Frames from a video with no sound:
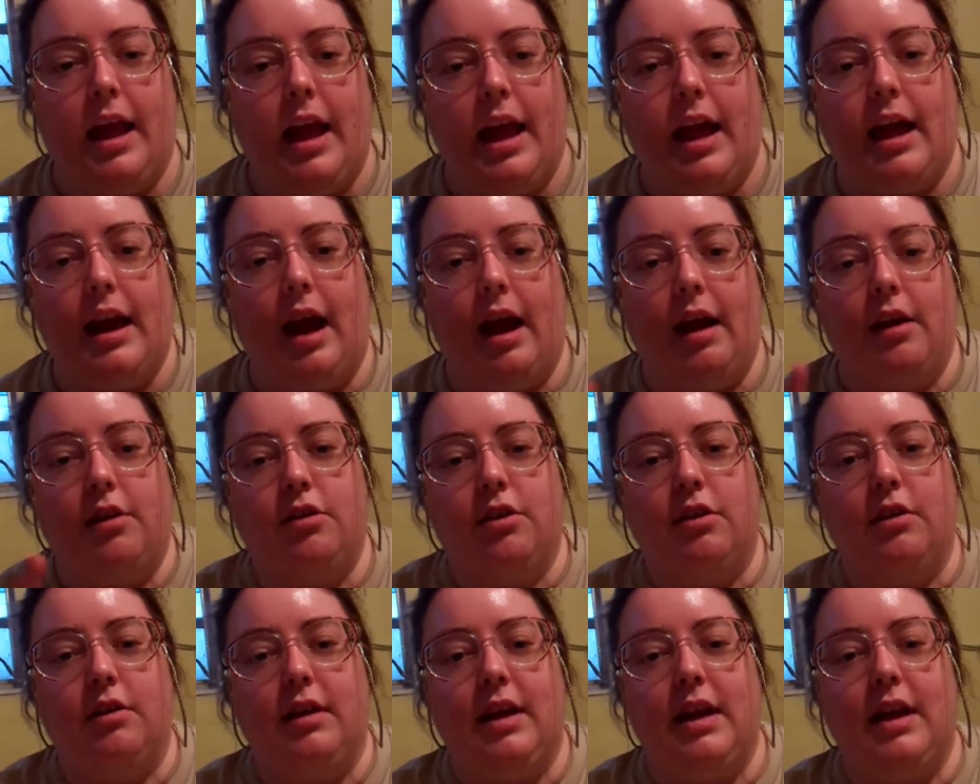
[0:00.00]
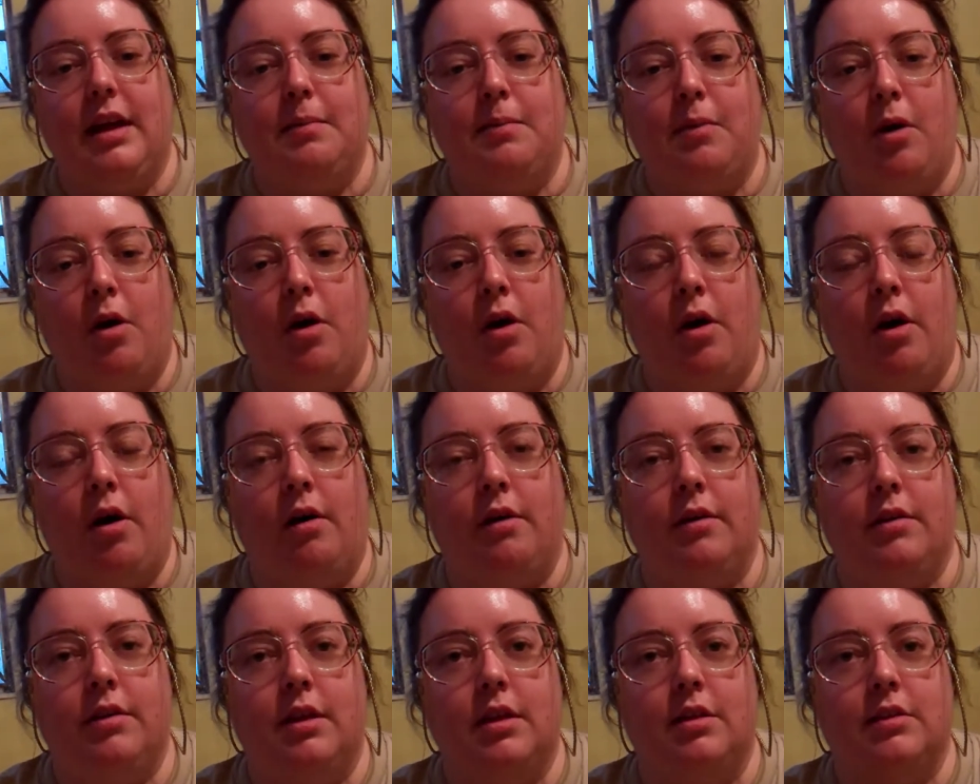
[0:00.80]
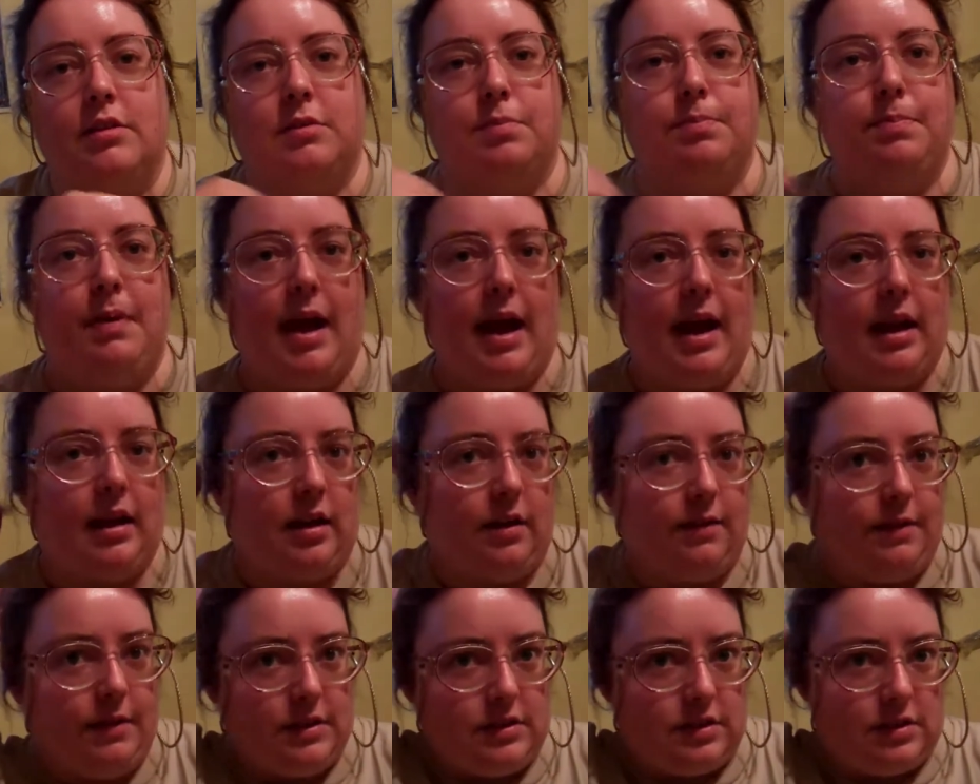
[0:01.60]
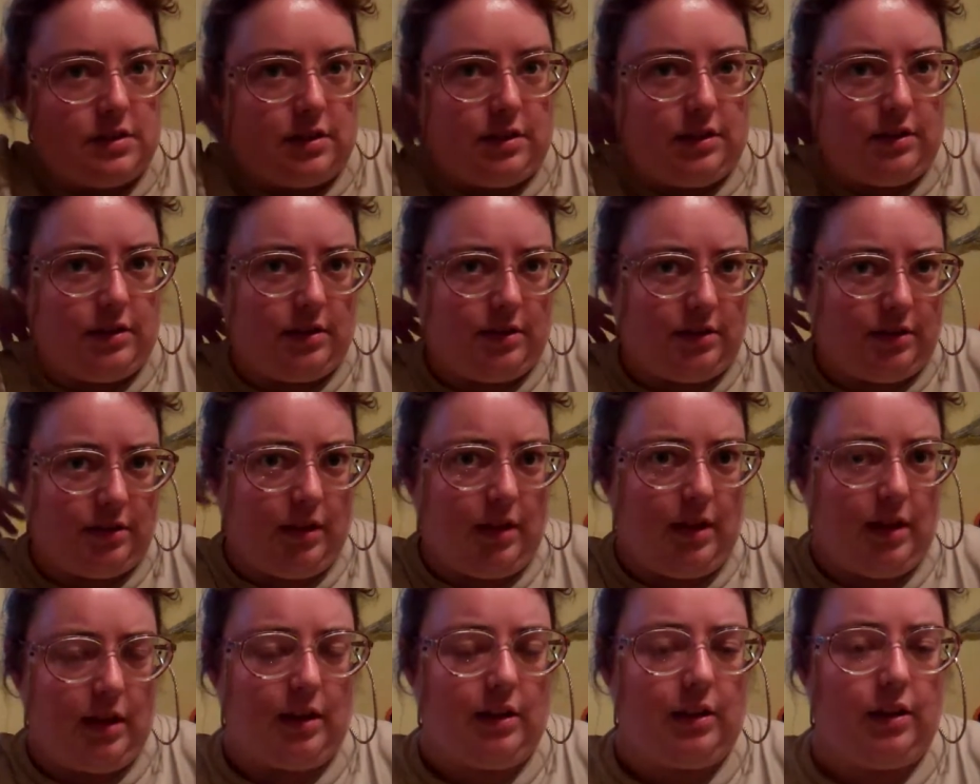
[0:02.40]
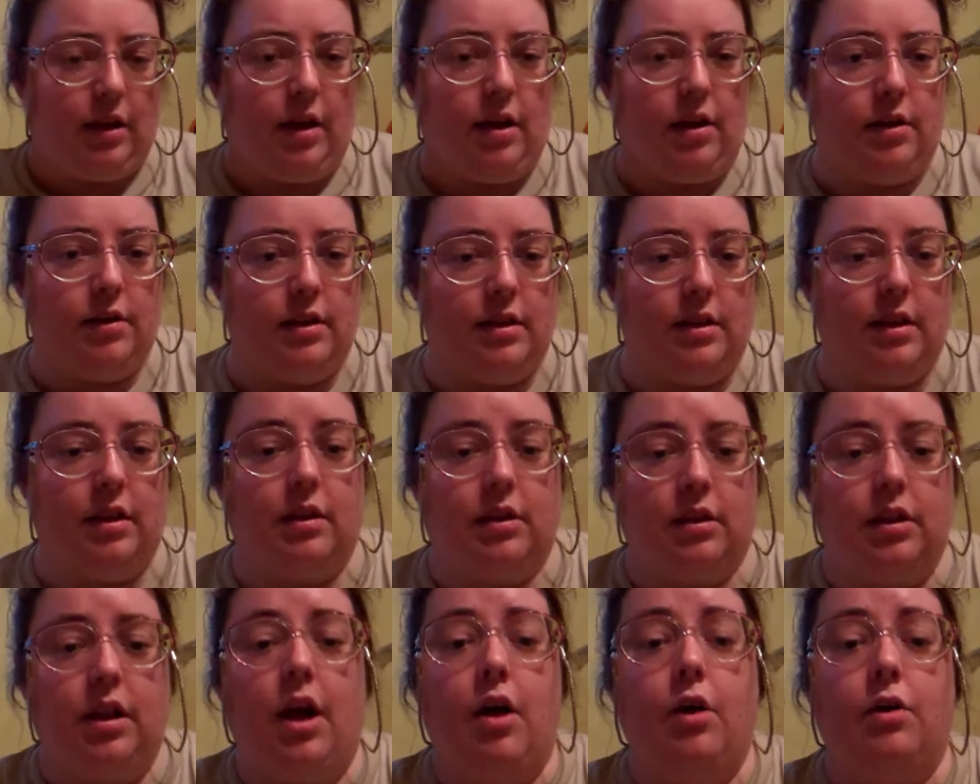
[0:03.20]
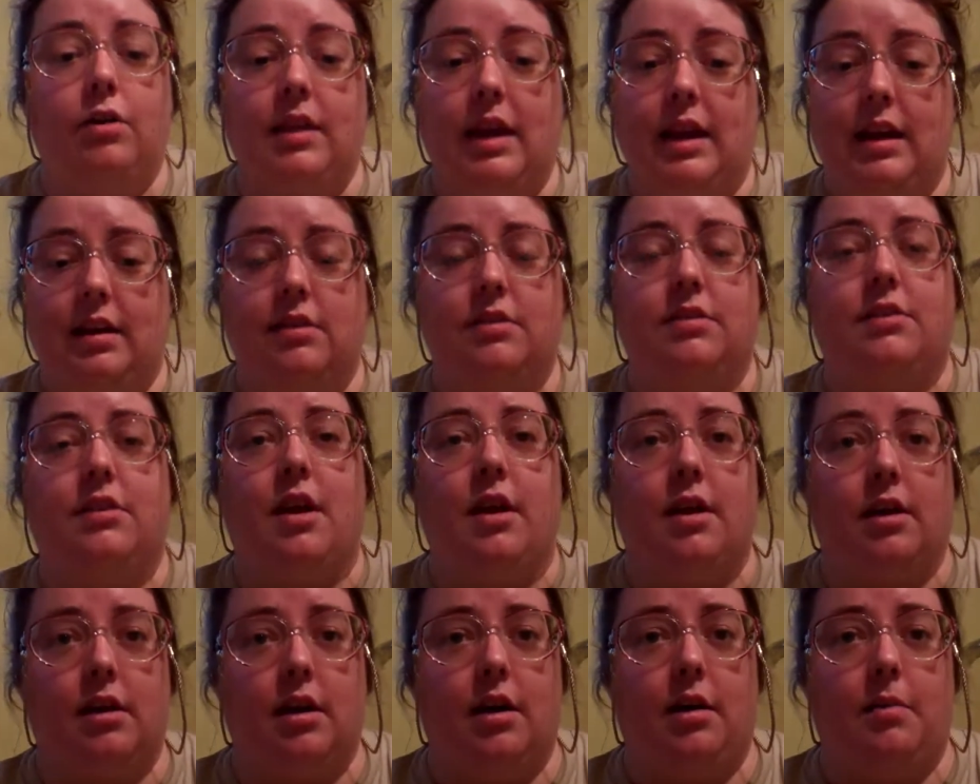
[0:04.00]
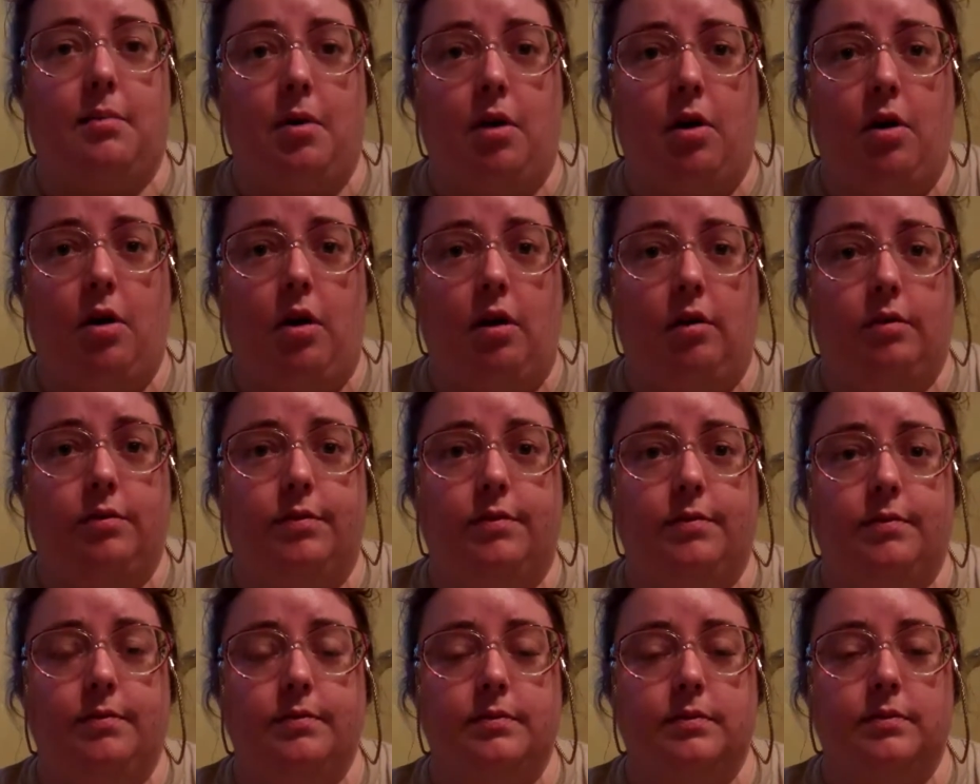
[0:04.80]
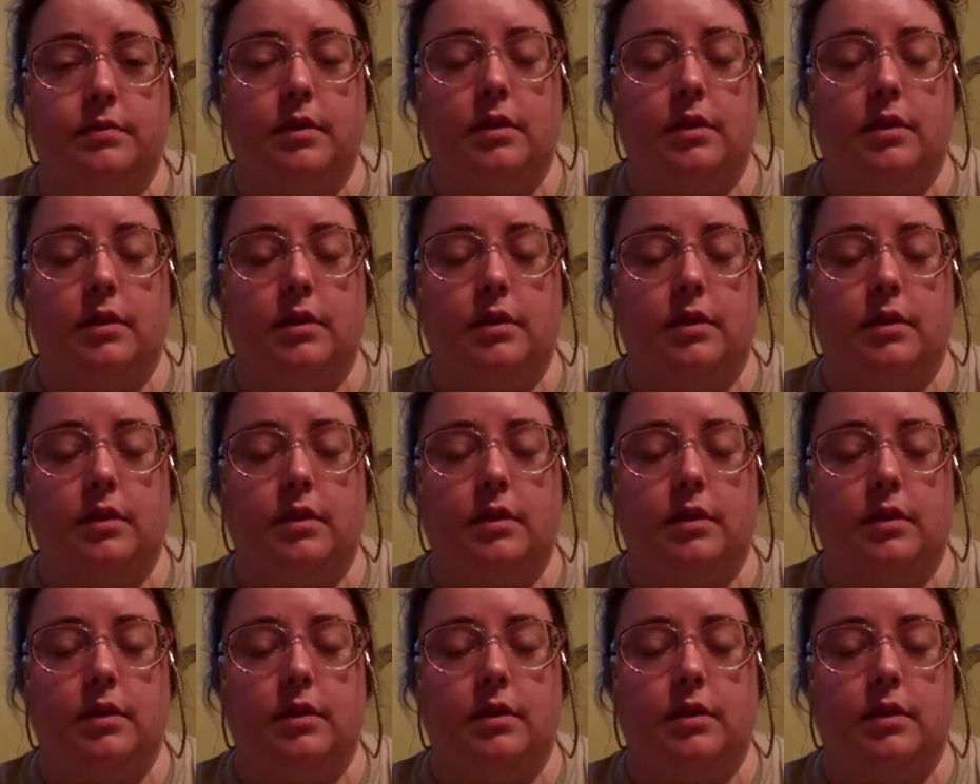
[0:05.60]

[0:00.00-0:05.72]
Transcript: And I took him off, his back of his slit cloth. The clothing does not come off.